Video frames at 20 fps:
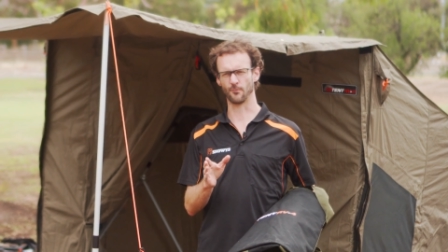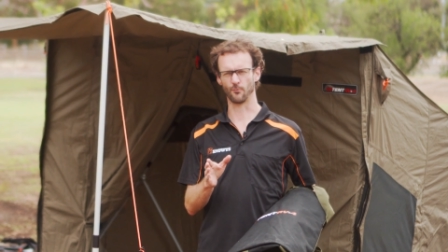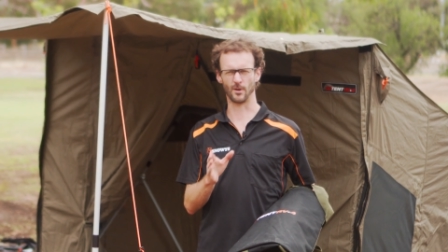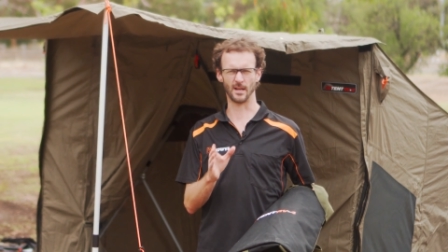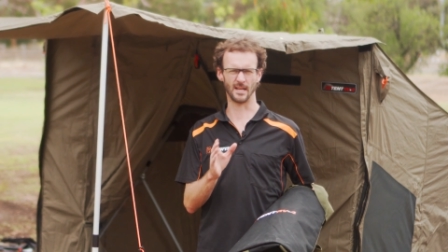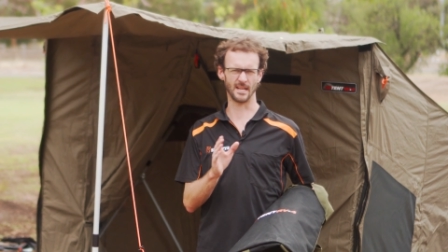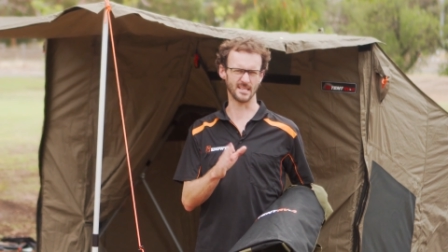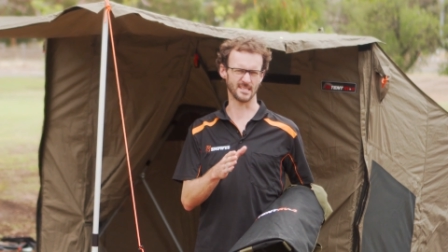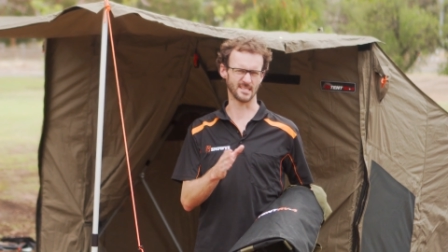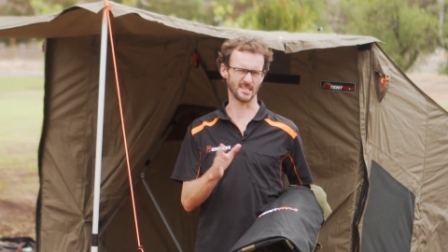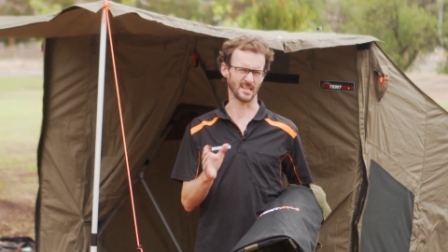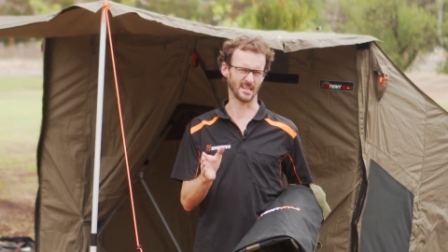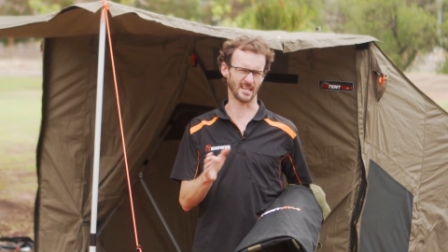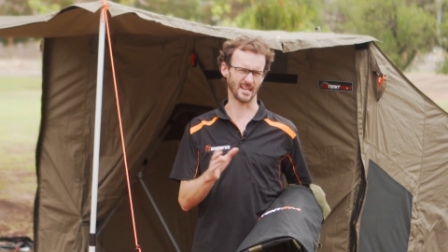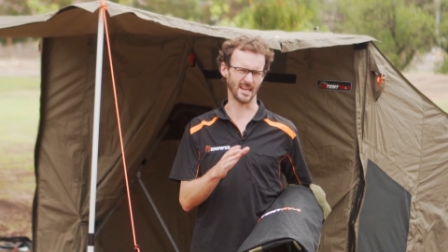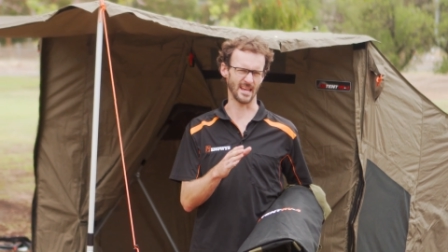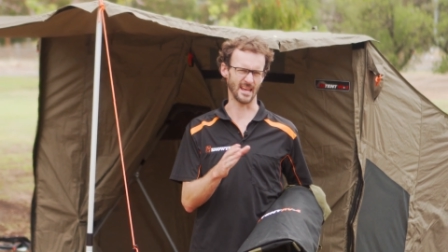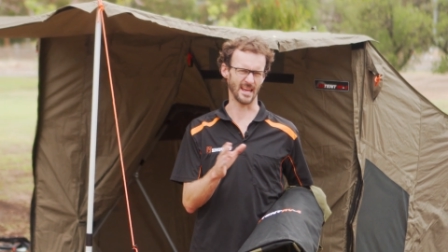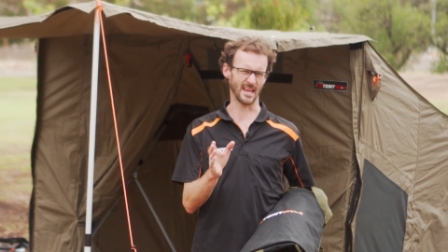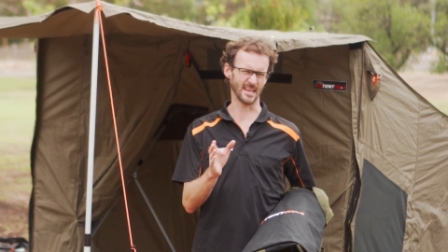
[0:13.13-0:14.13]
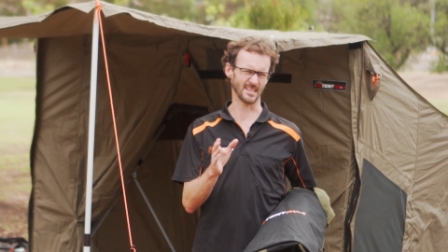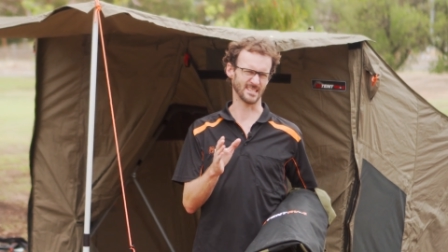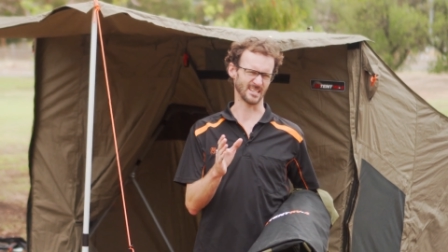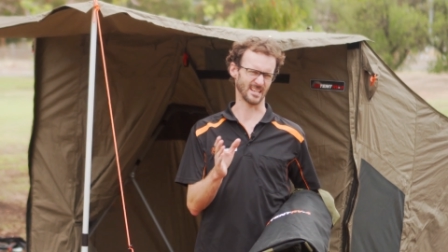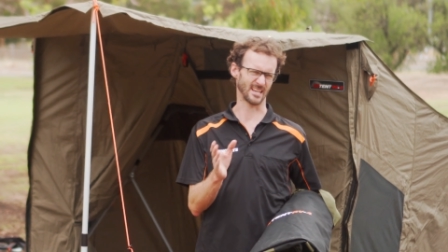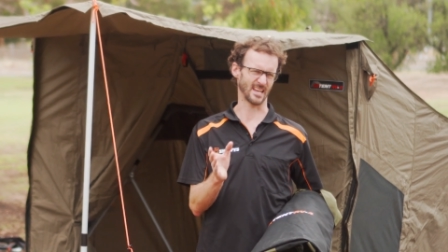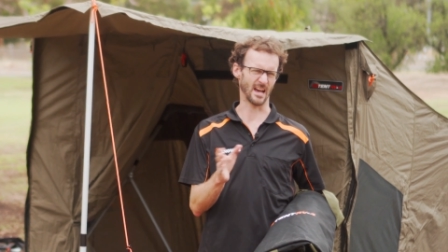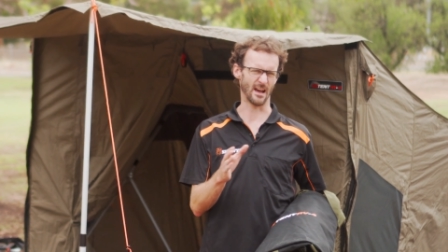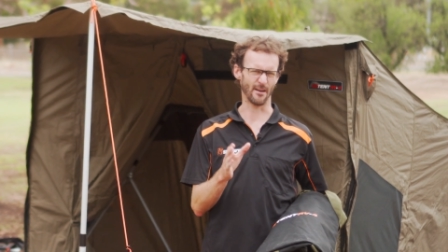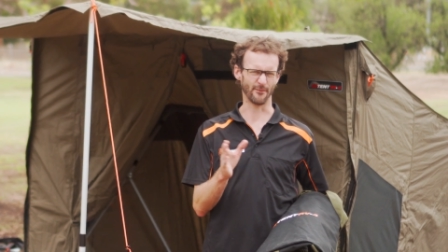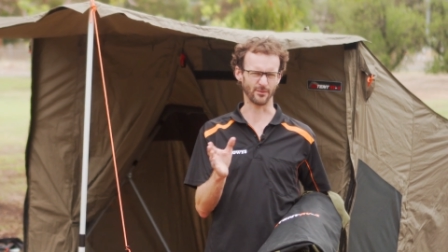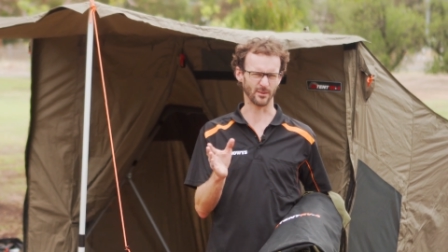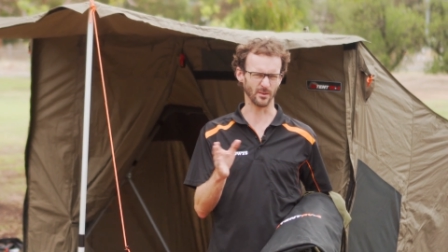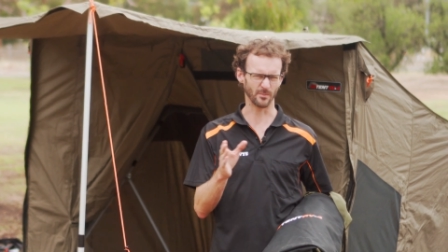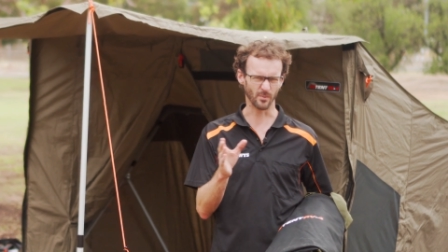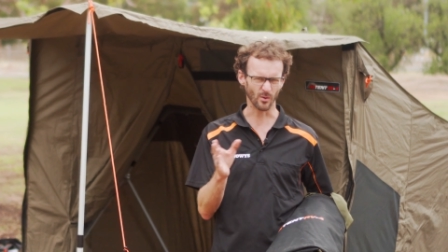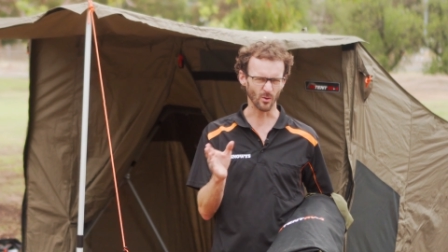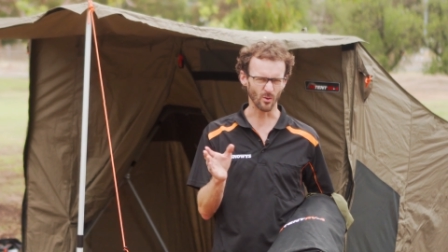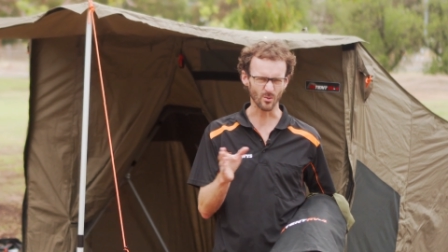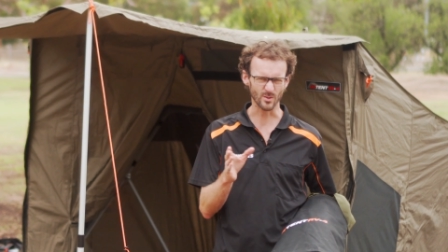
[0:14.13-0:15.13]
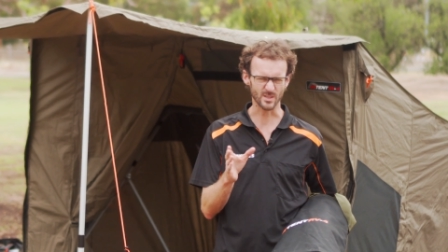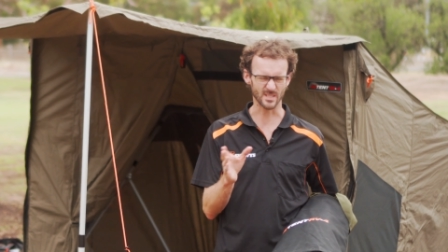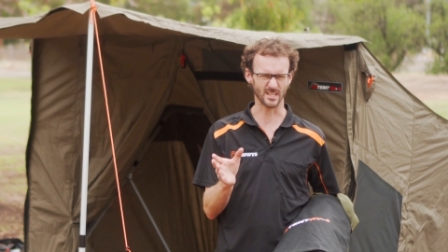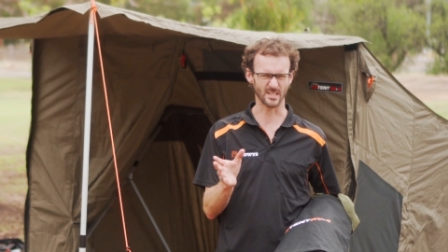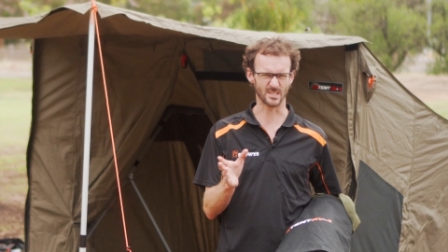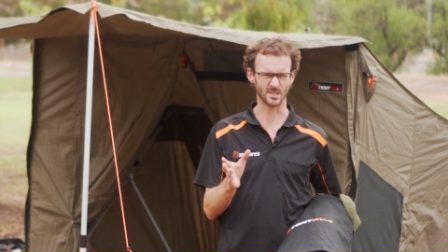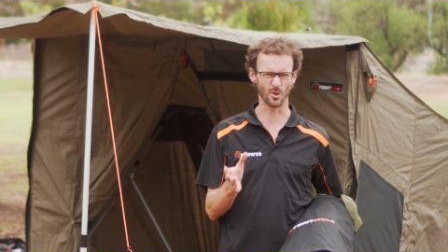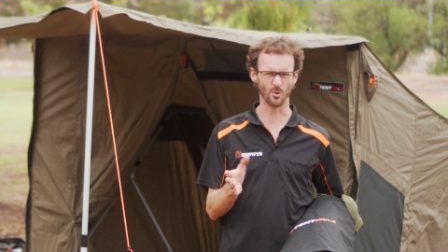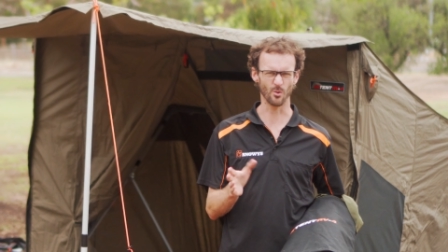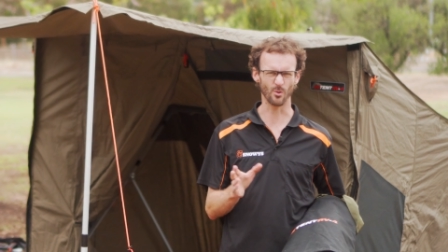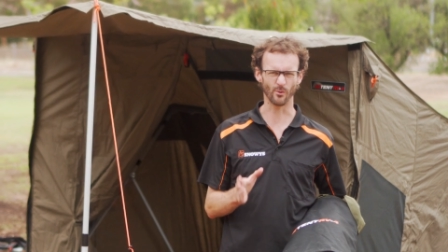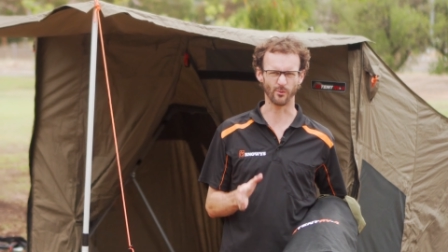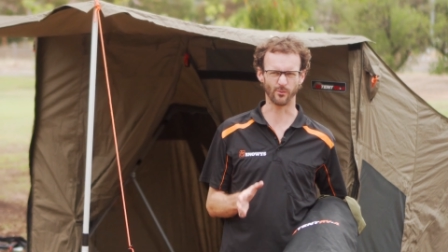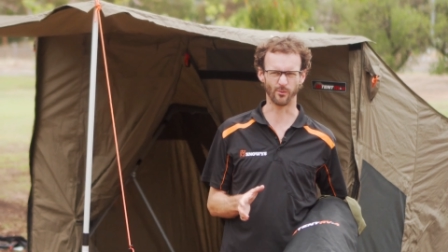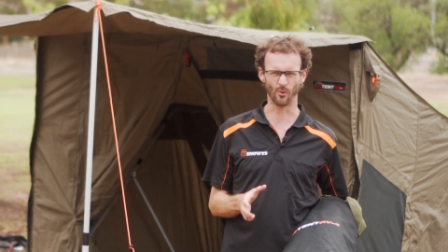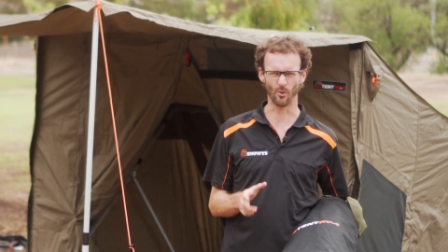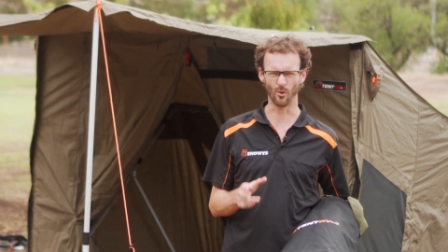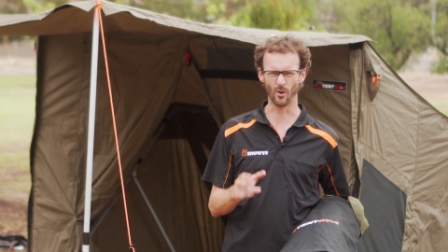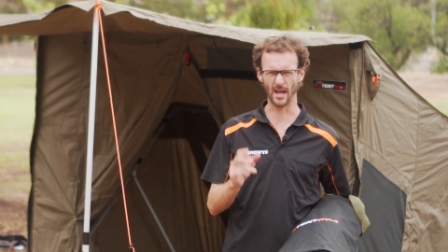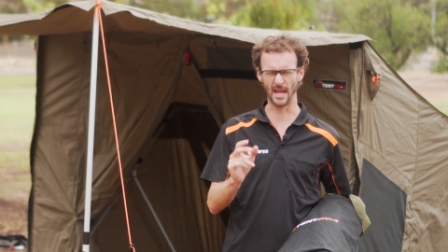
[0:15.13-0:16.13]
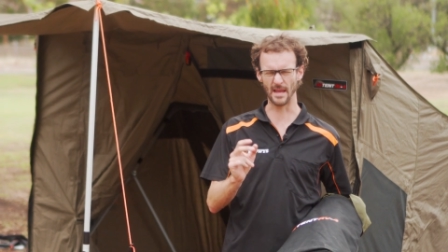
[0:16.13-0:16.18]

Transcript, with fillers: Realistically, it's a comfortable sort of two to four,